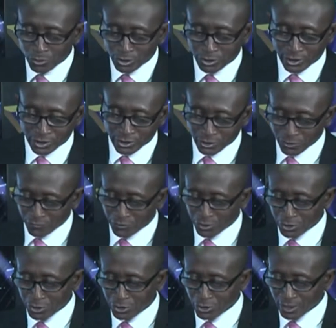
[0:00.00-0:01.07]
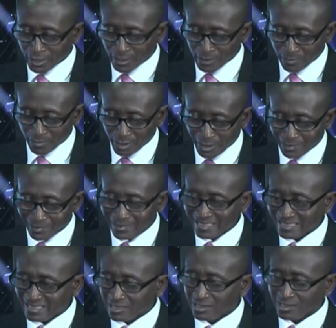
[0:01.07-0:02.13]
that you've just
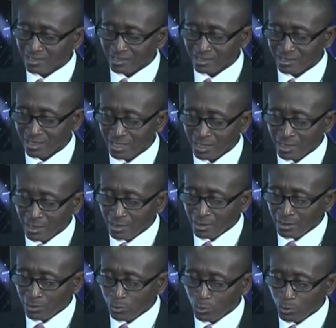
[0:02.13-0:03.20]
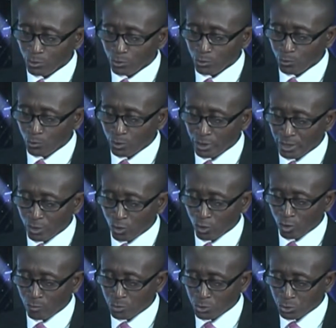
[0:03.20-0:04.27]
highlighted here, could we
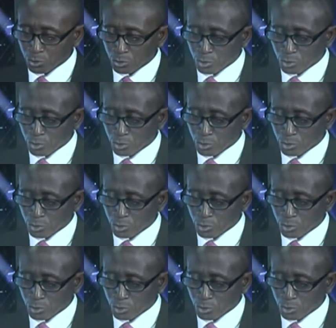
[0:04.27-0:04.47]
come to the